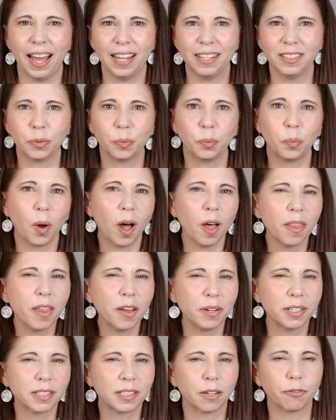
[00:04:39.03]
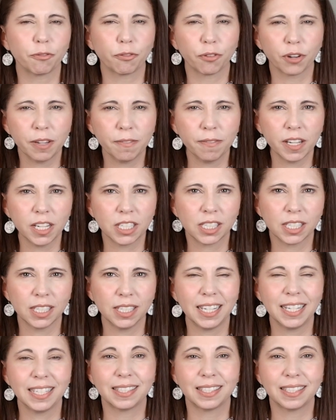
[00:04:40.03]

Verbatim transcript: And while there is a free version,